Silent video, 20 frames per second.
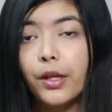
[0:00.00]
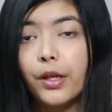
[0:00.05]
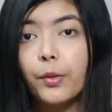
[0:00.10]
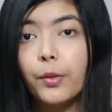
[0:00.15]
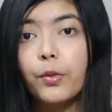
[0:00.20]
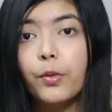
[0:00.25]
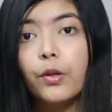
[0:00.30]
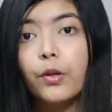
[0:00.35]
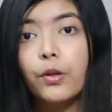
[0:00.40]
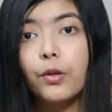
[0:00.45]

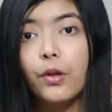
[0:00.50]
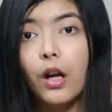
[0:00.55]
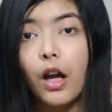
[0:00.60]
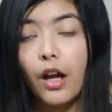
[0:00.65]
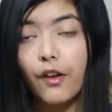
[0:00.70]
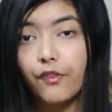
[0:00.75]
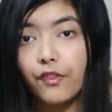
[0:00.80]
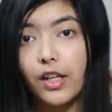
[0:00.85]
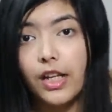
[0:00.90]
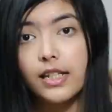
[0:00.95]
people
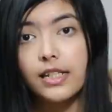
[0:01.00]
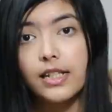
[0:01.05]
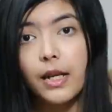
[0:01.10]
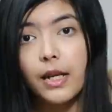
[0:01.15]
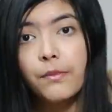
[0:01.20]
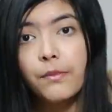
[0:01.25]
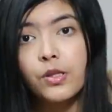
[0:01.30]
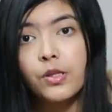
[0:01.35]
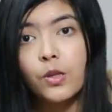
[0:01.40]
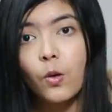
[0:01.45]
have last
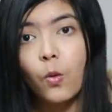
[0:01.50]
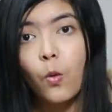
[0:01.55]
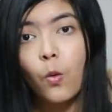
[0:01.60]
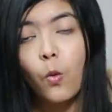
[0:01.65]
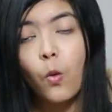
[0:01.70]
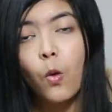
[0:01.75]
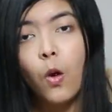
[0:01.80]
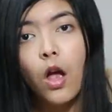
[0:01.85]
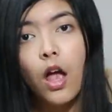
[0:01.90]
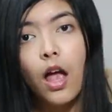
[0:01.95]
name,
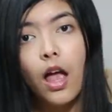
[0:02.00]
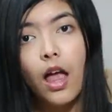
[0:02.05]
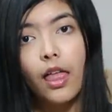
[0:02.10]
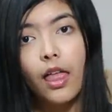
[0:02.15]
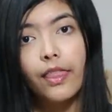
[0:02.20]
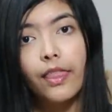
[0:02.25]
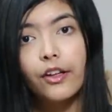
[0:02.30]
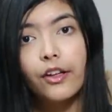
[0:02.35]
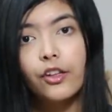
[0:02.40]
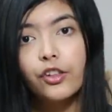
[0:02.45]
so
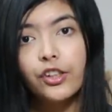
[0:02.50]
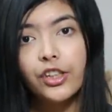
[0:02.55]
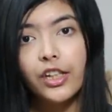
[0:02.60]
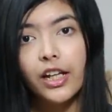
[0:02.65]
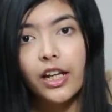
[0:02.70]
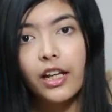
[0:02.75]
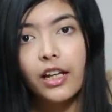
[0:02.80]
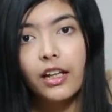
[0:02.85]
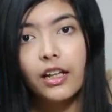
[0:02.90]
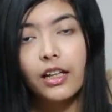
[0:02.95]
they could
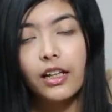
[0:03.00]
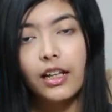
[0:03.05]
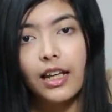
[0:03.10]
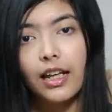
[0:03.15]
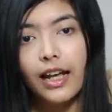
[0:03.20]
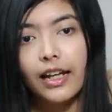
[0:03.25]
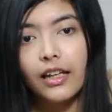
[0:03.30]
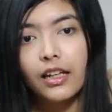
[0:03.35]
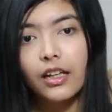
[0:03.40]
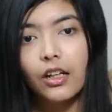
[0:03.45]
share
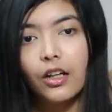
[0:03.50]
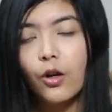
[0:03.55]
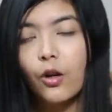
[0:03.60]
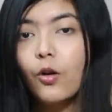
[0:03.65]
like,